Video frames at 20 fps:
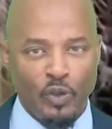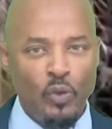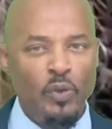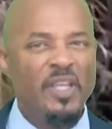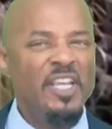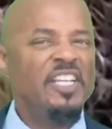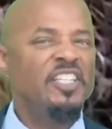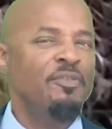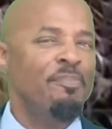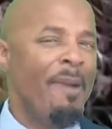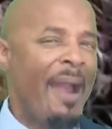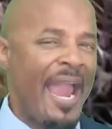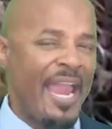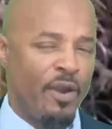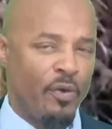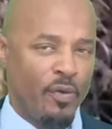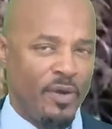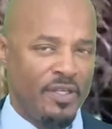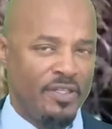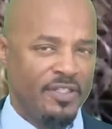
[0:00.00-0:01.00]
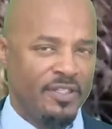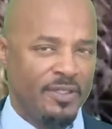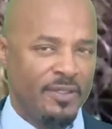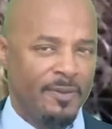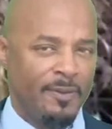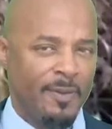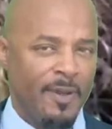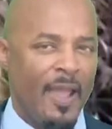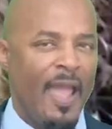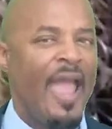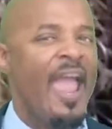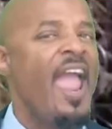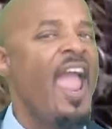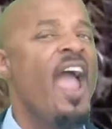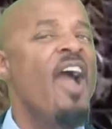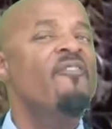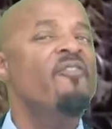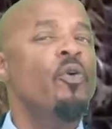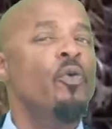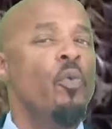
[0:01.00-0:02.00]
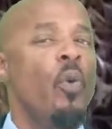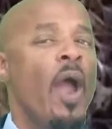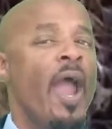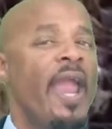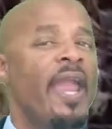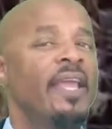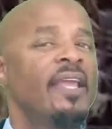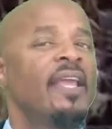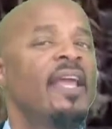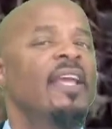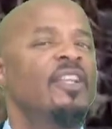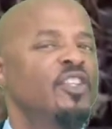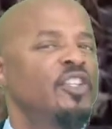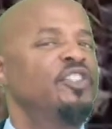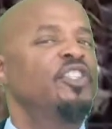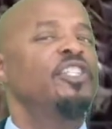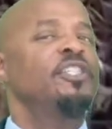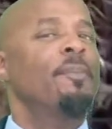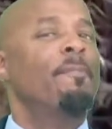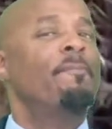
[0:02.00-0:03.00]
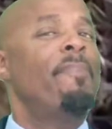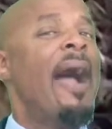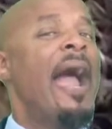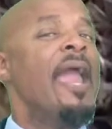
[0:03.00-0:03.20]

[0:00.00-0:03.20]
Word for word: Do these migrants have a right to just